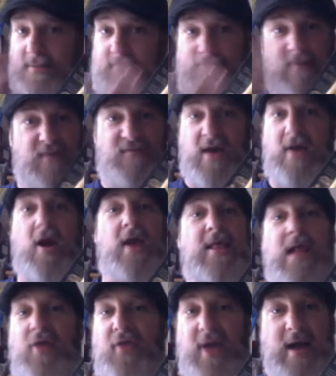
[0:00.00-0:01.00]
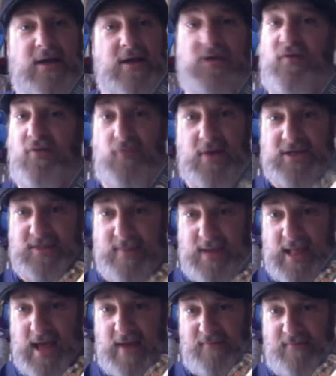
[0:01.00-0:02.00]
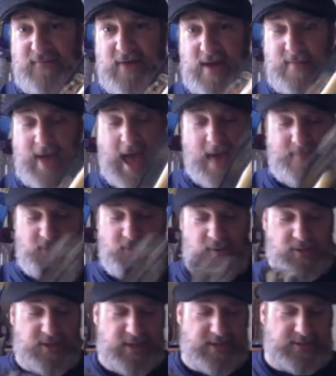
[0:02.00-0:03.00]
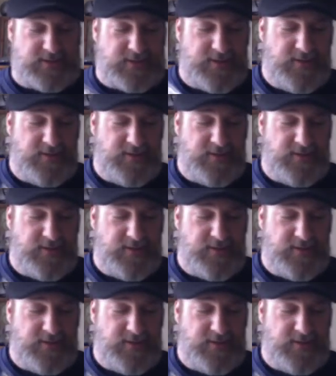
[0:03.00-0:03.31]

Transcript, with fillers: if I got nothing else for the rest of my life, I'm happy with this.